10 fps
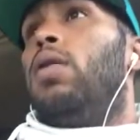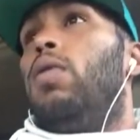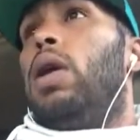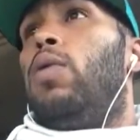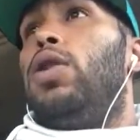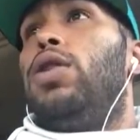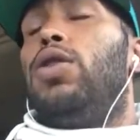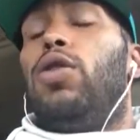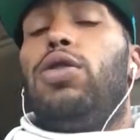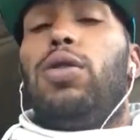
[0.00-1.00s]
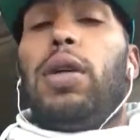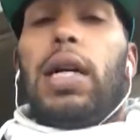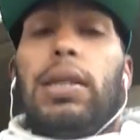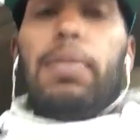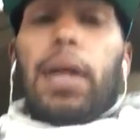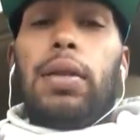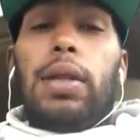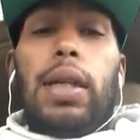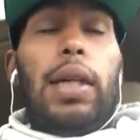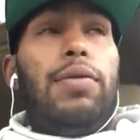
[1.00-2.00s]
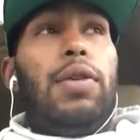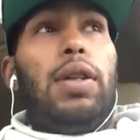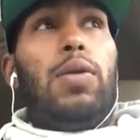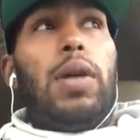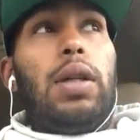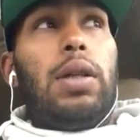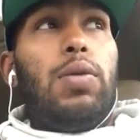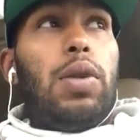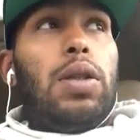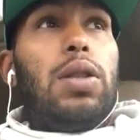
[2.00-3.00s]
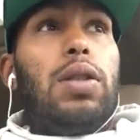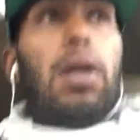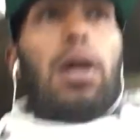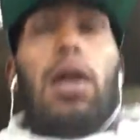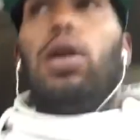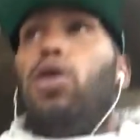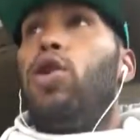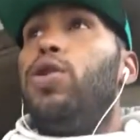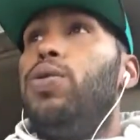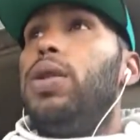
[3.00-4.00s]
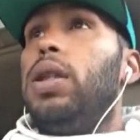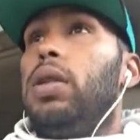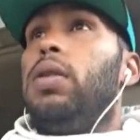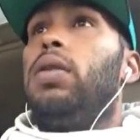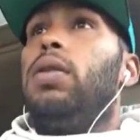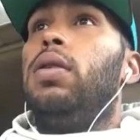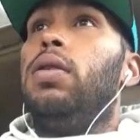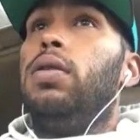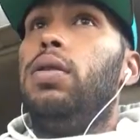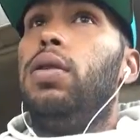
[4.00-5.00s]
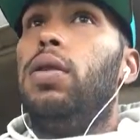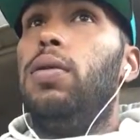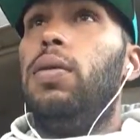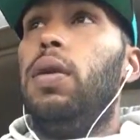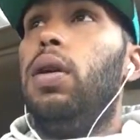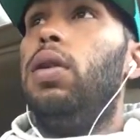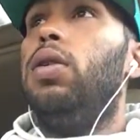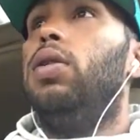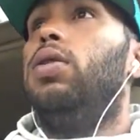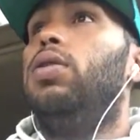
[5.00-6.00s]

what I wanted to talk to you guys about today, really quickly, was uh, loyalty. You know, uh,